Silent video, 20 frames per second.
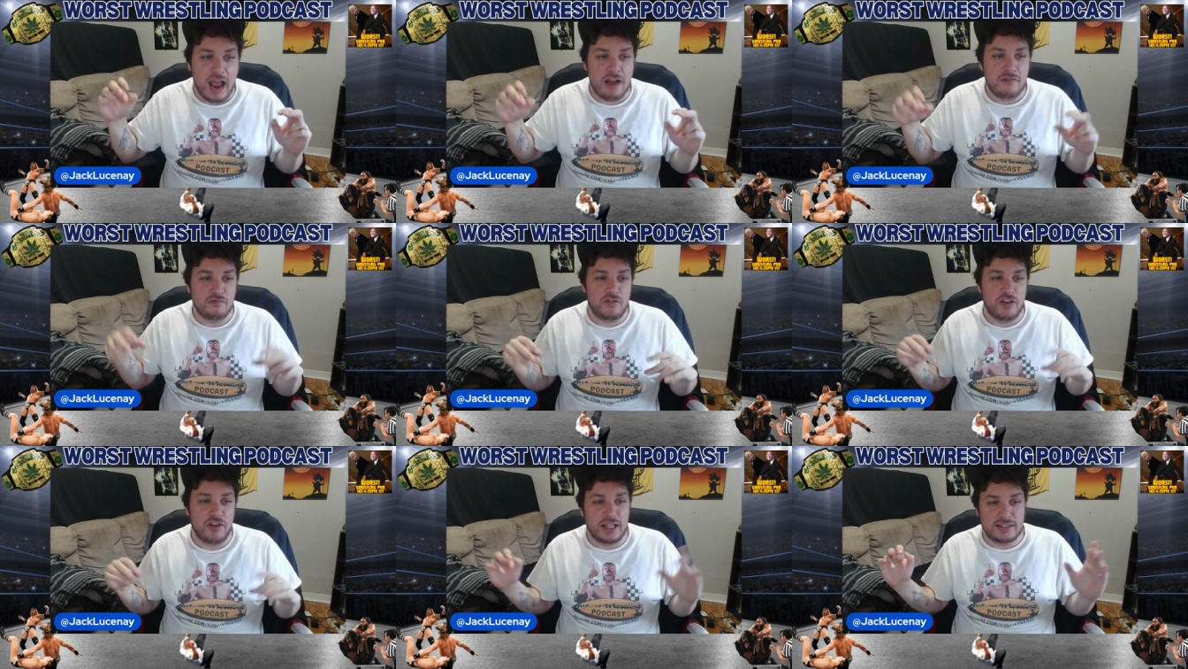
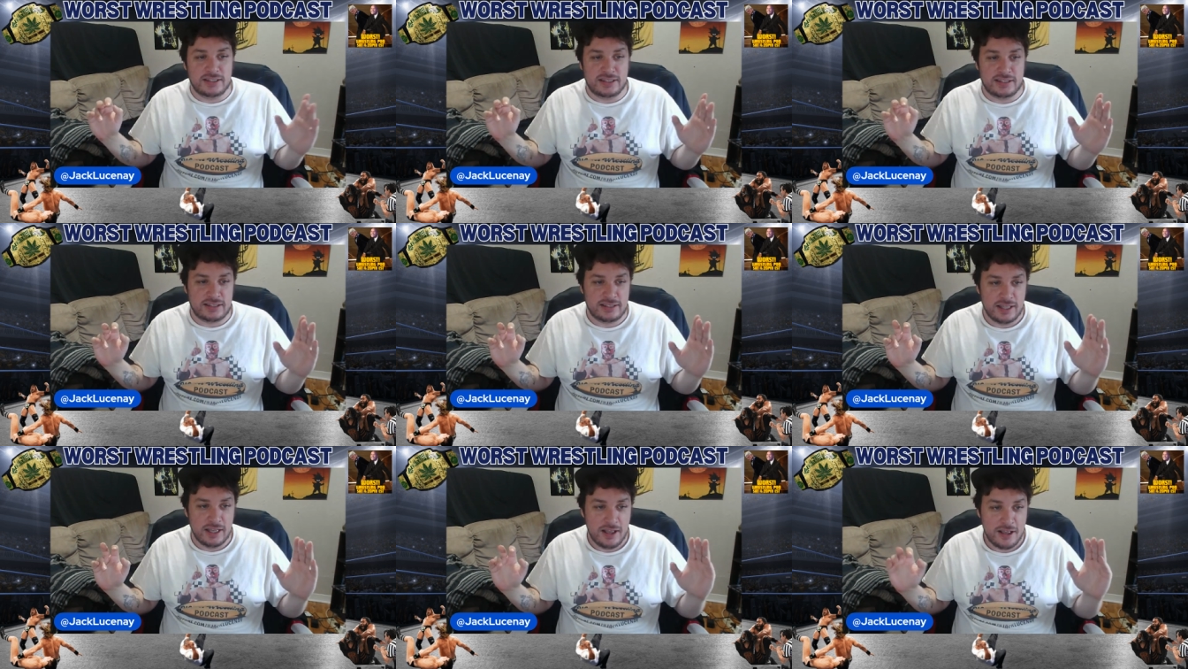And
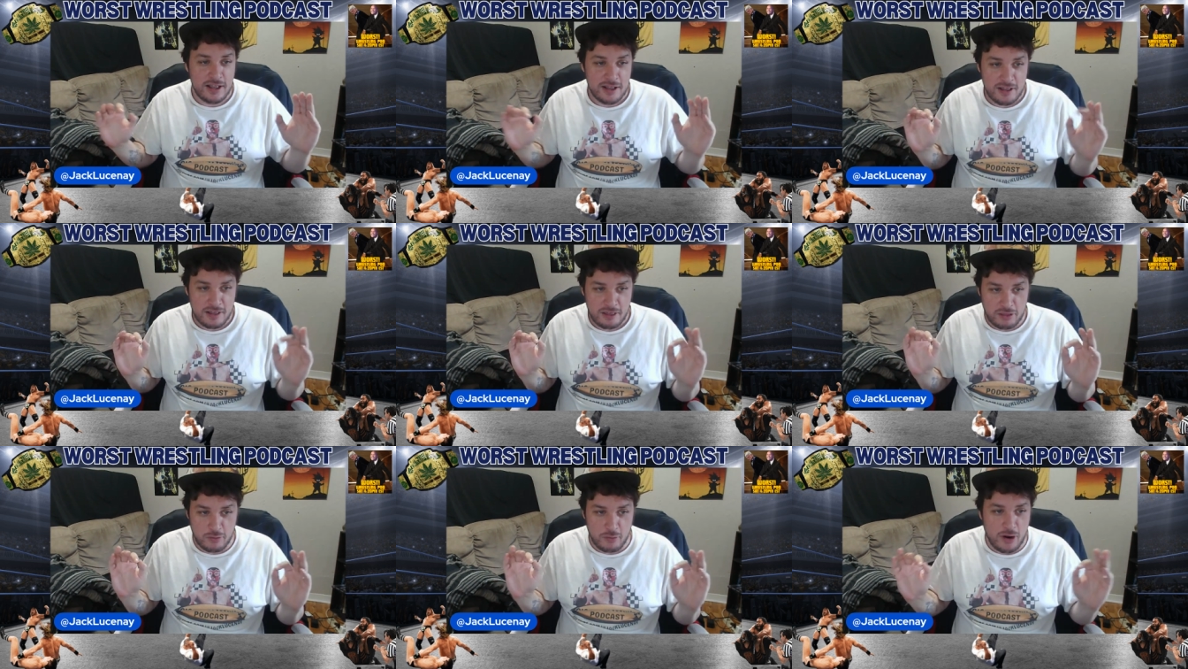Vince,
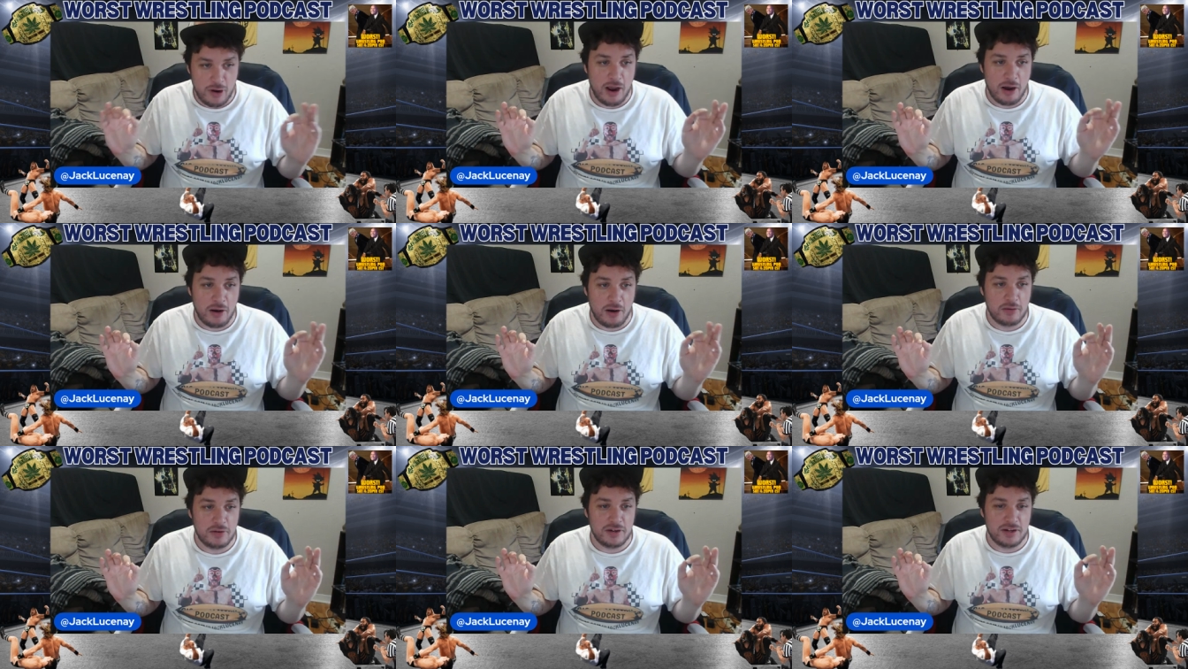
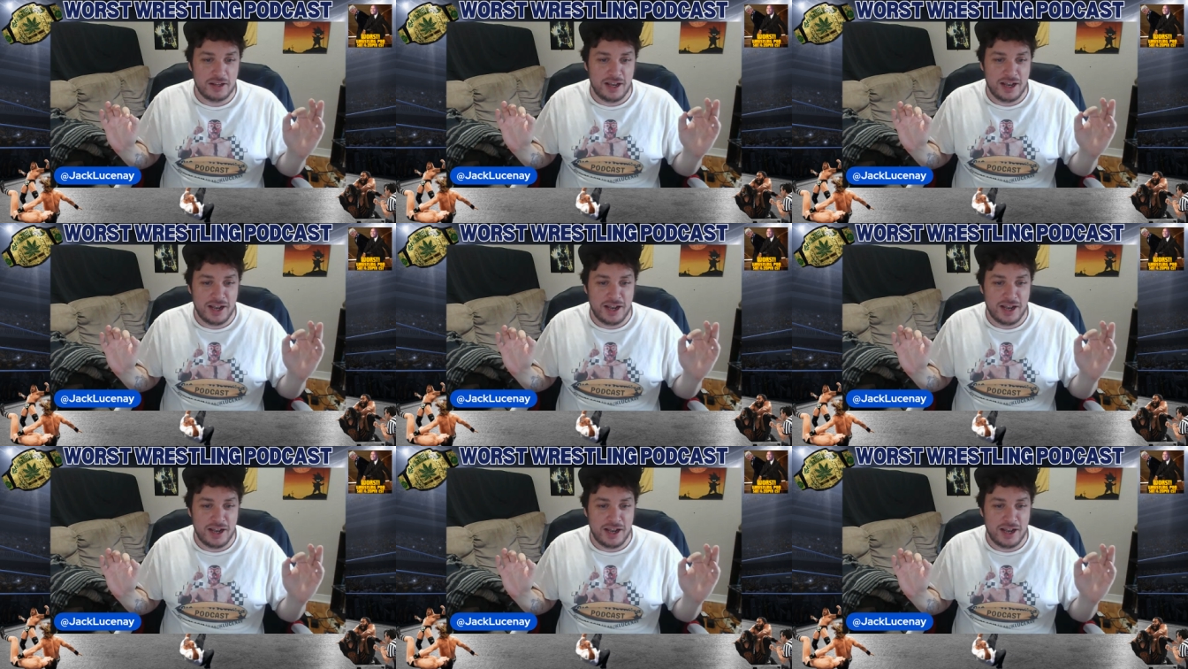throughout